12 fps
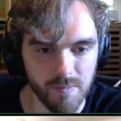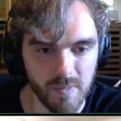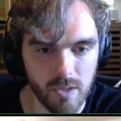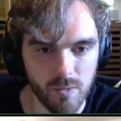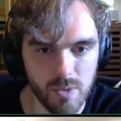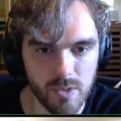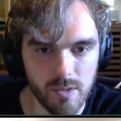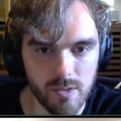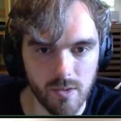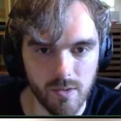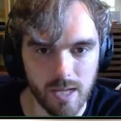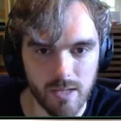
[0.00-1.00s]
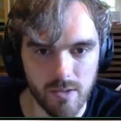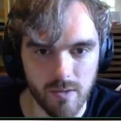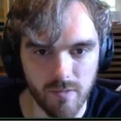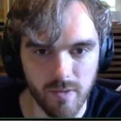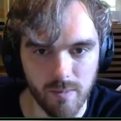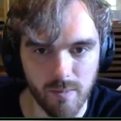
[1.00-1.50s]
Oops. So yeah,
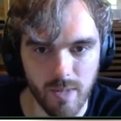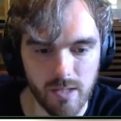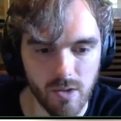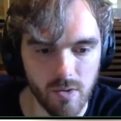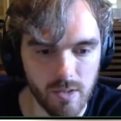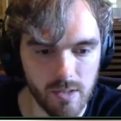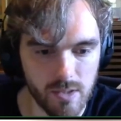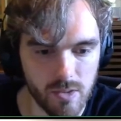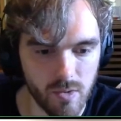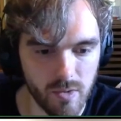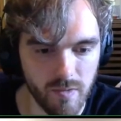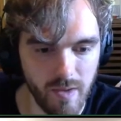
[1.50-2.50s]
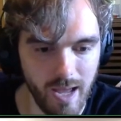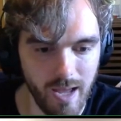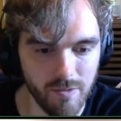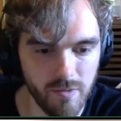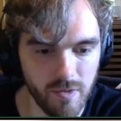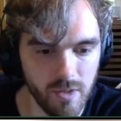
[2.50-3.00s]
so if like my token is sort of
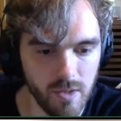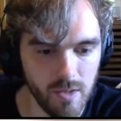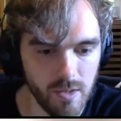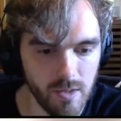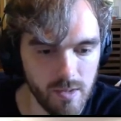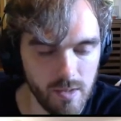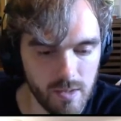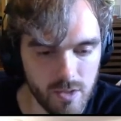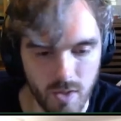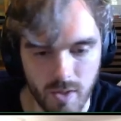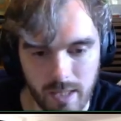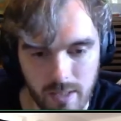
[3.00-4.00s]
half. So like